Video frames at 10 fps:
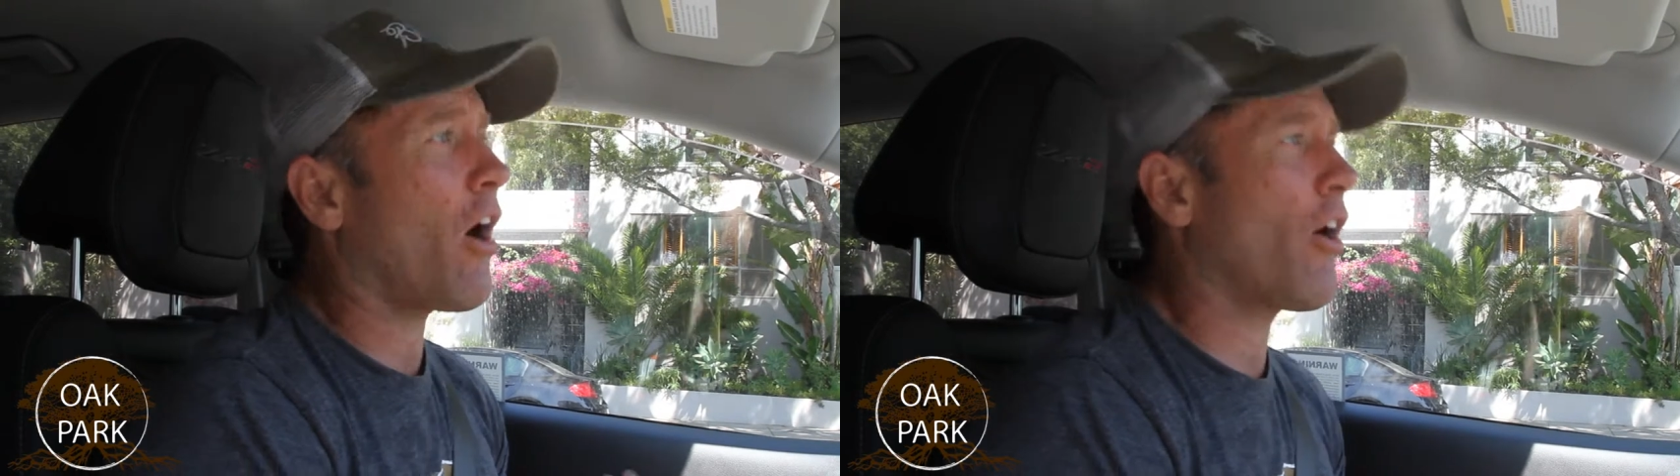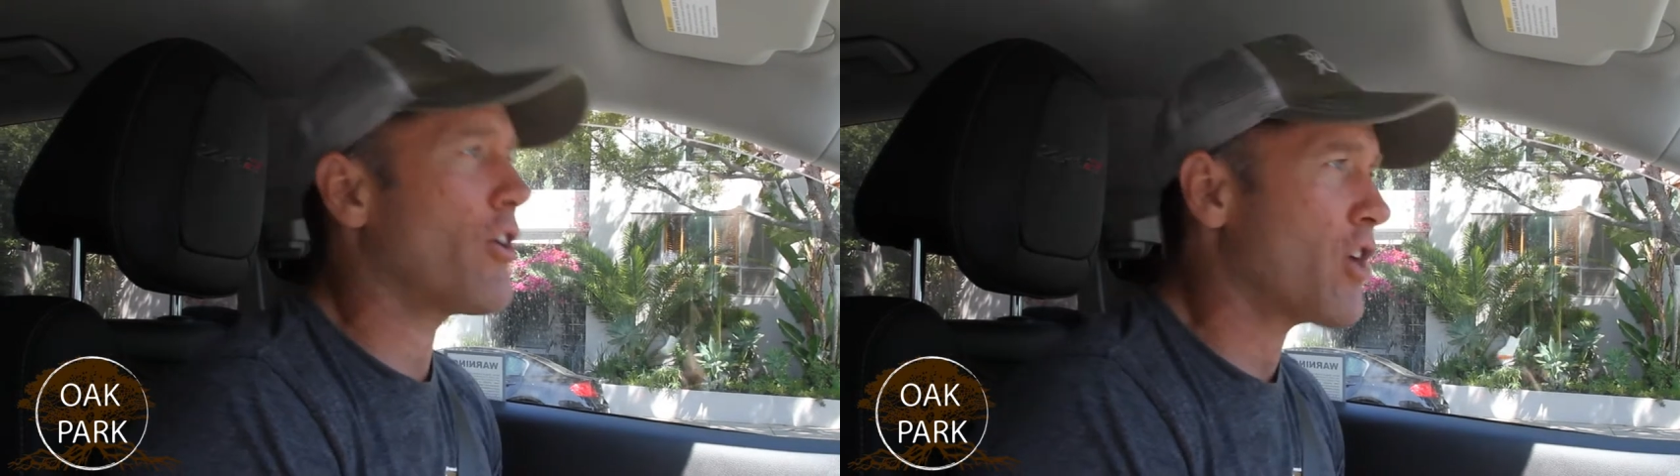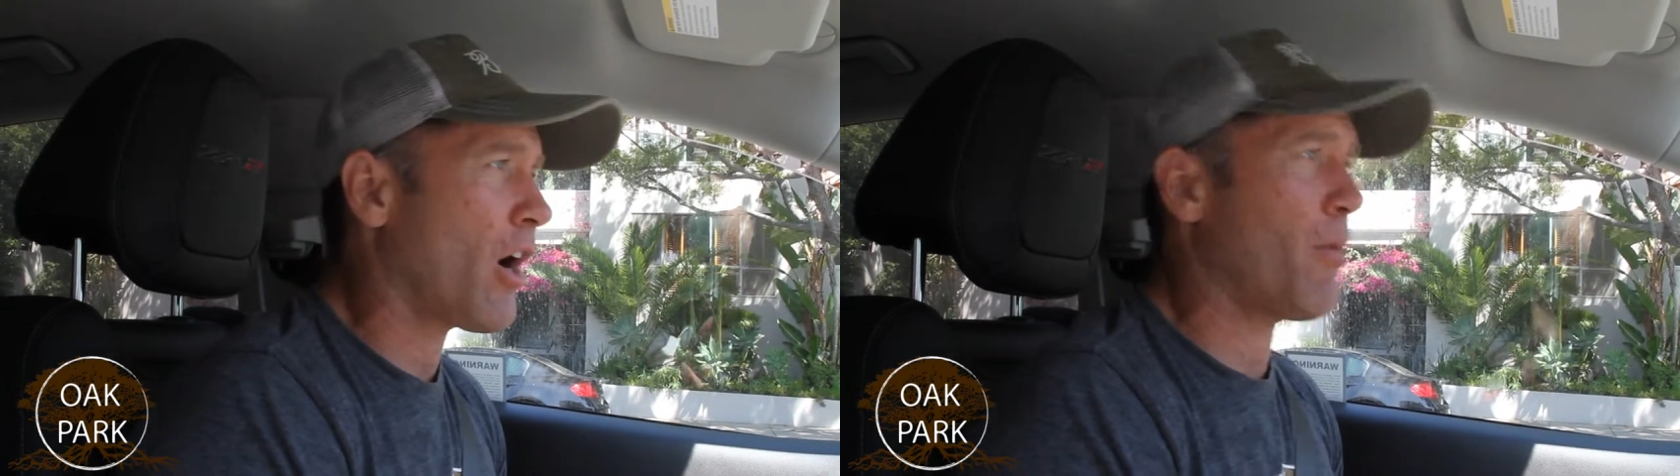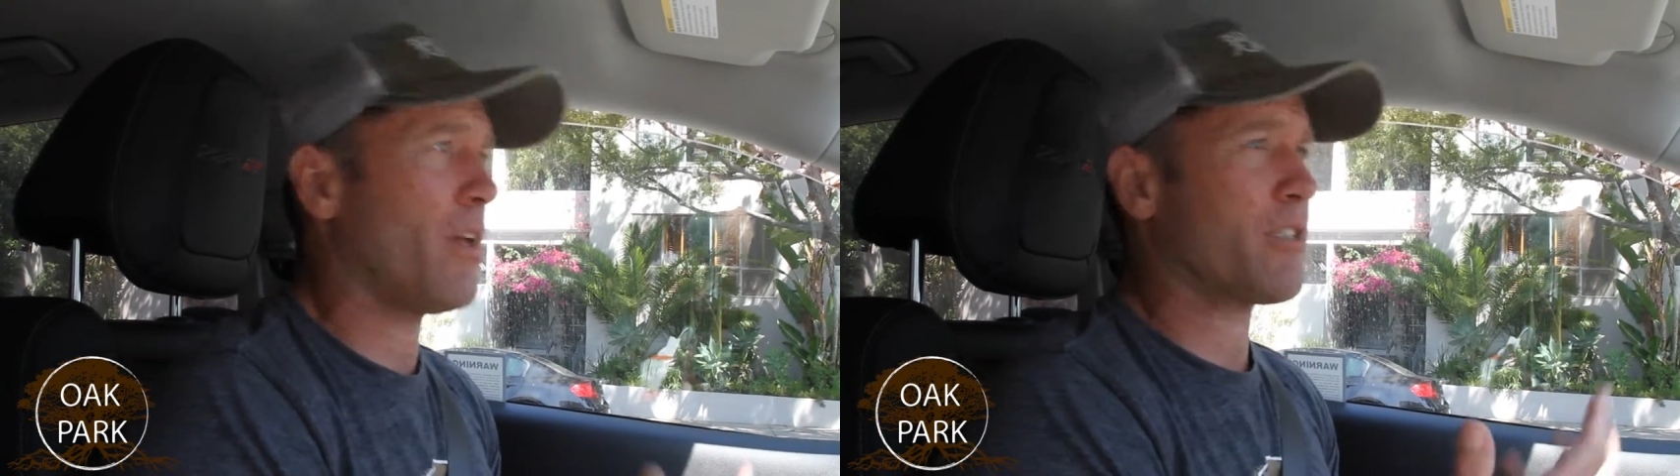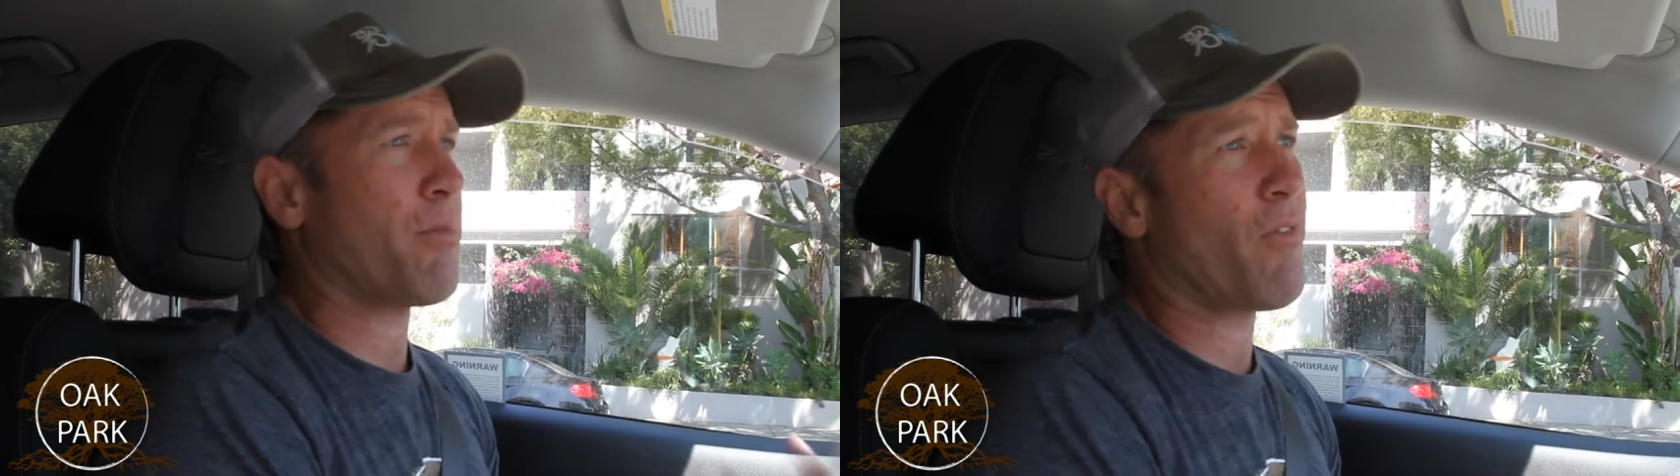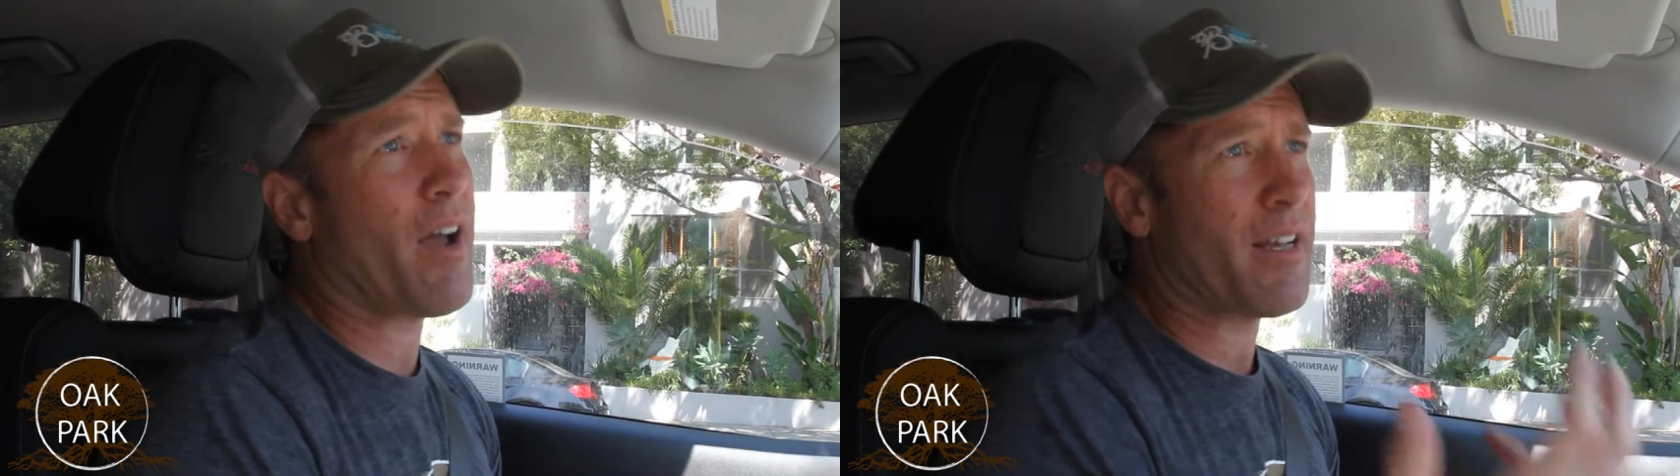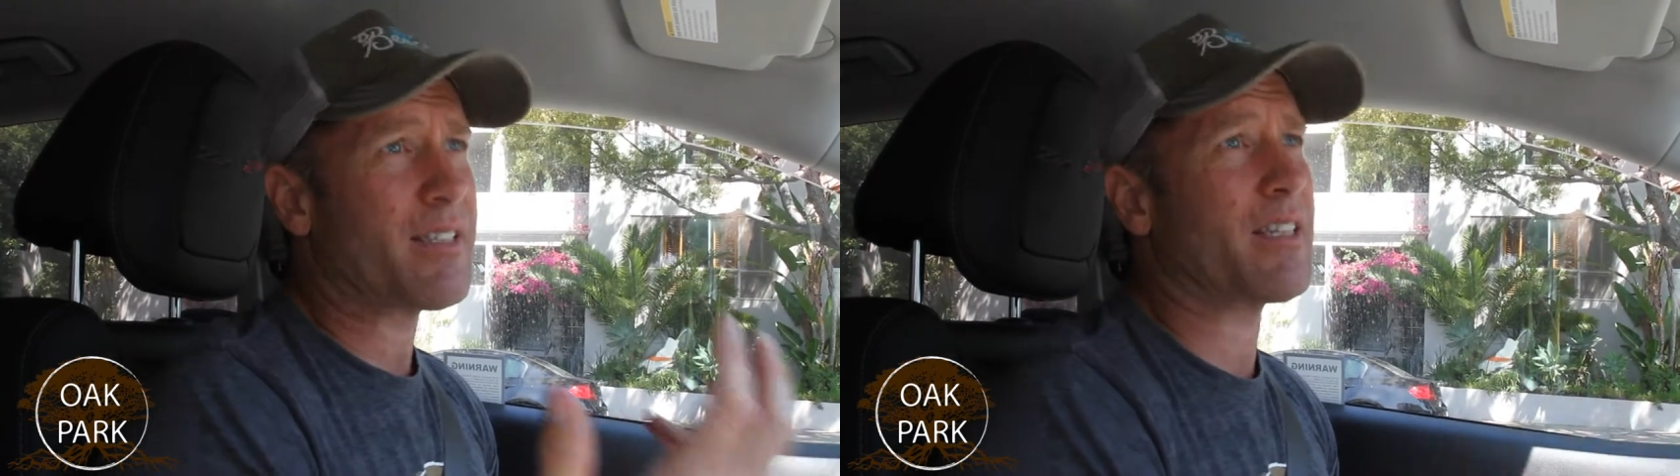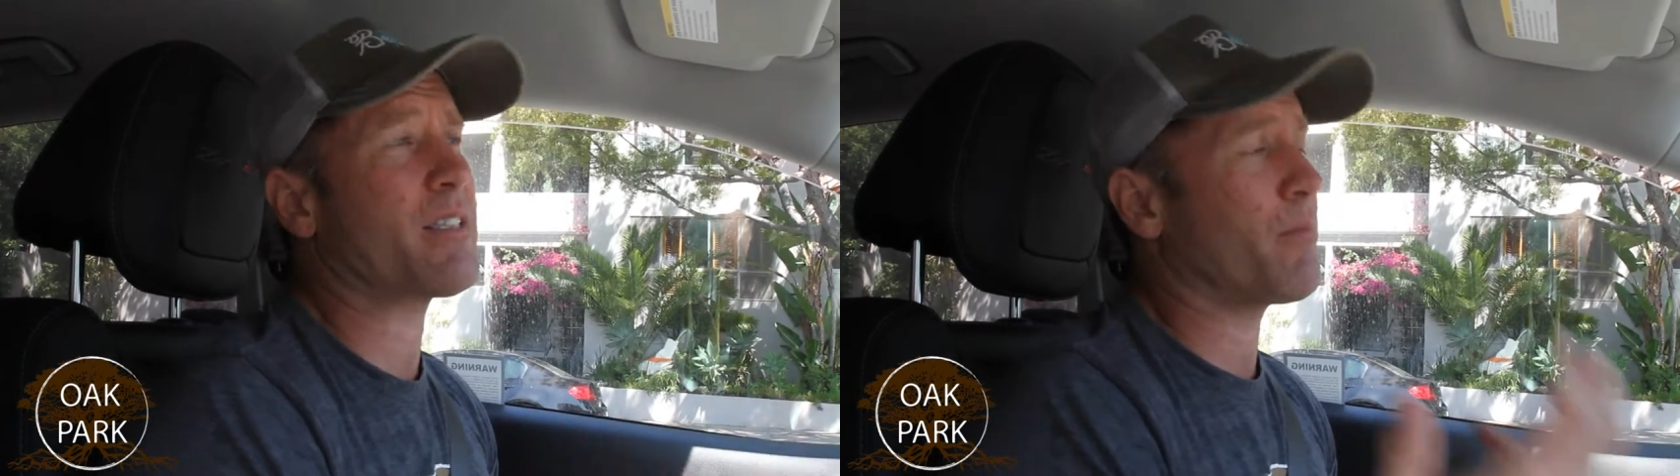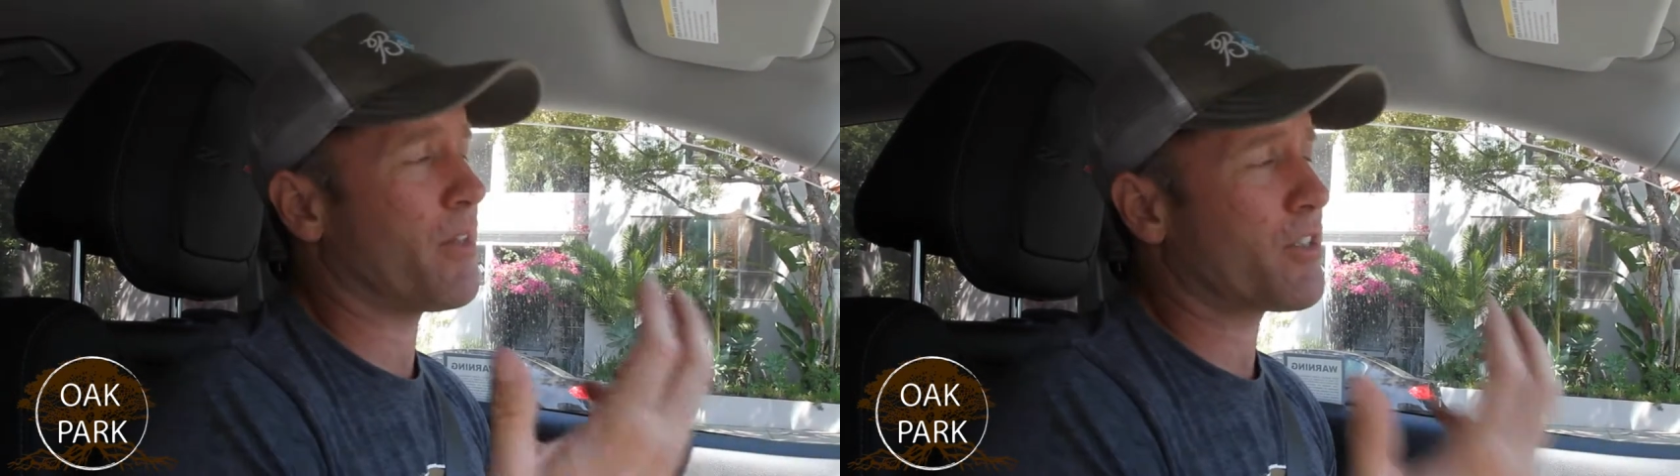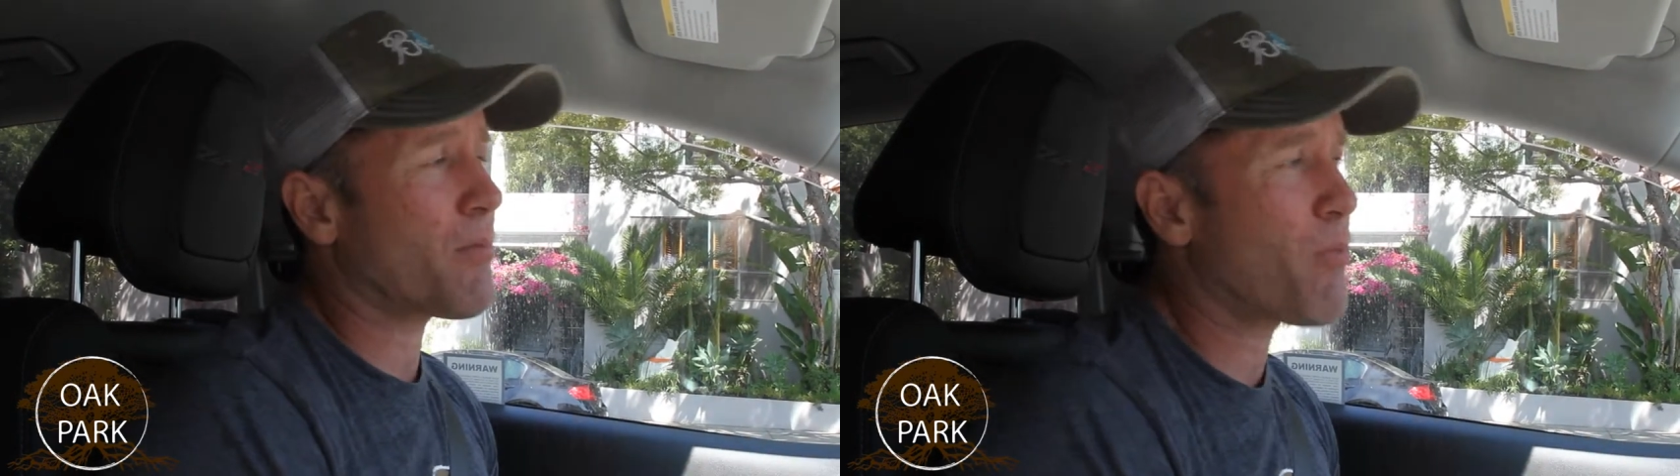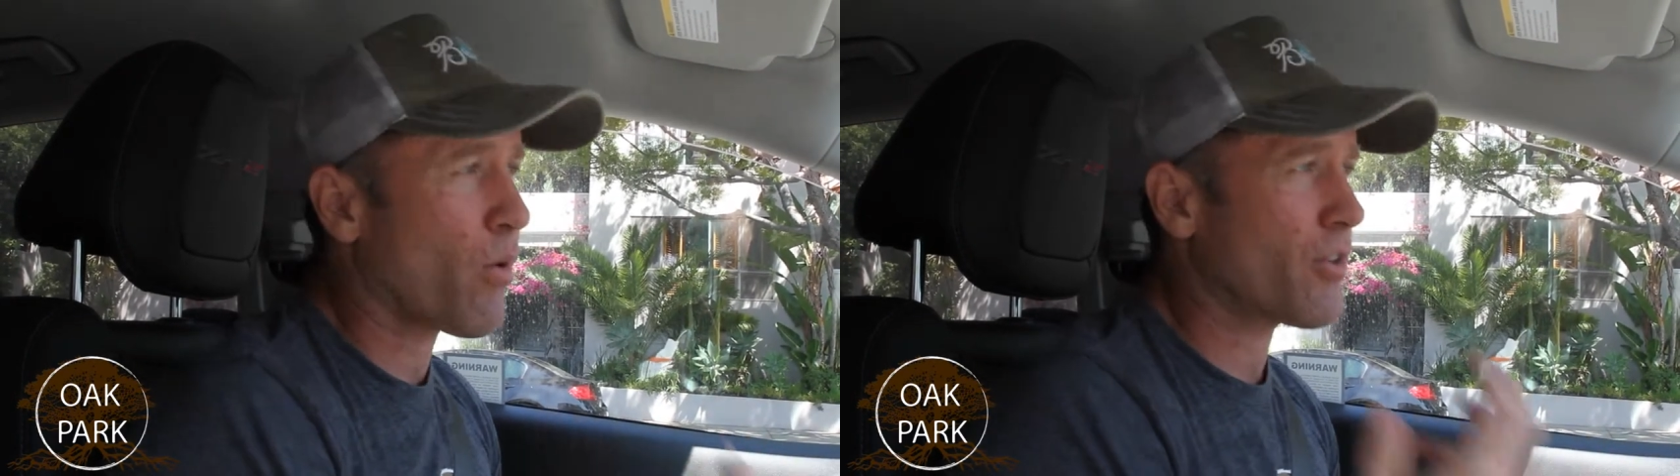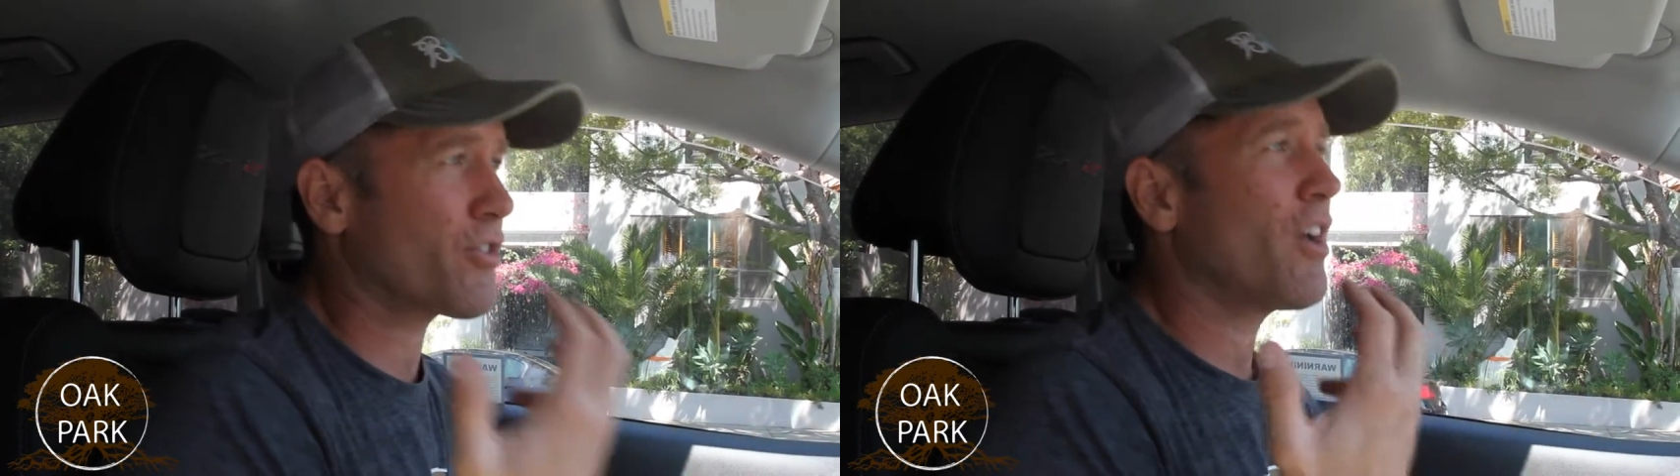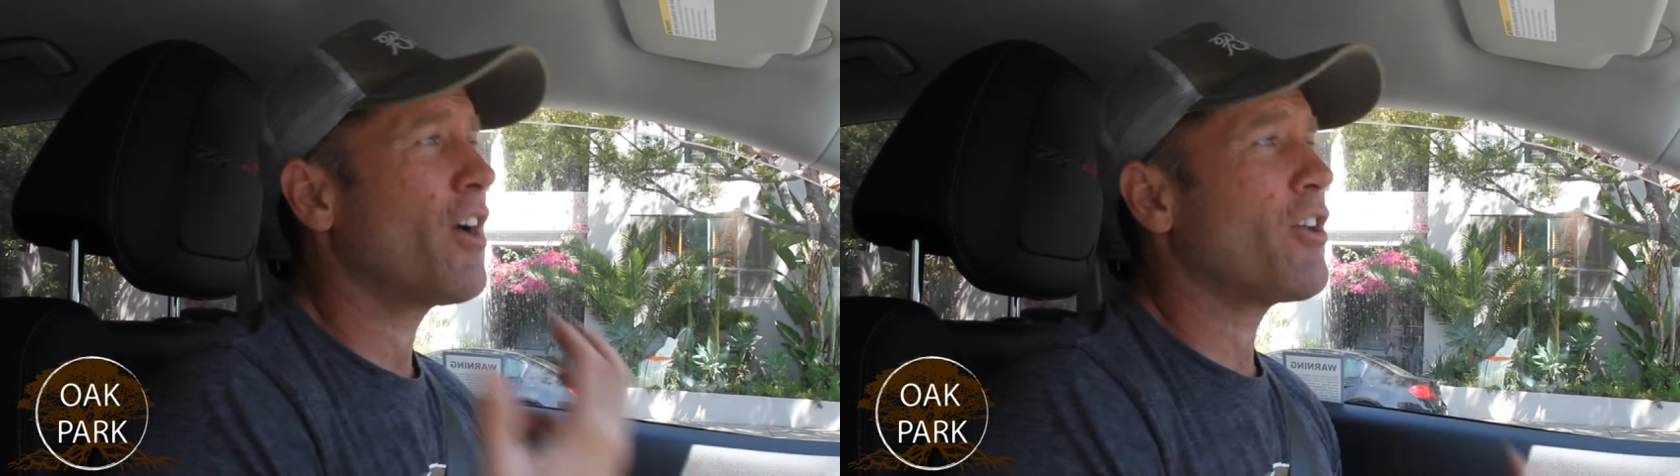Our job is to provide a system that supports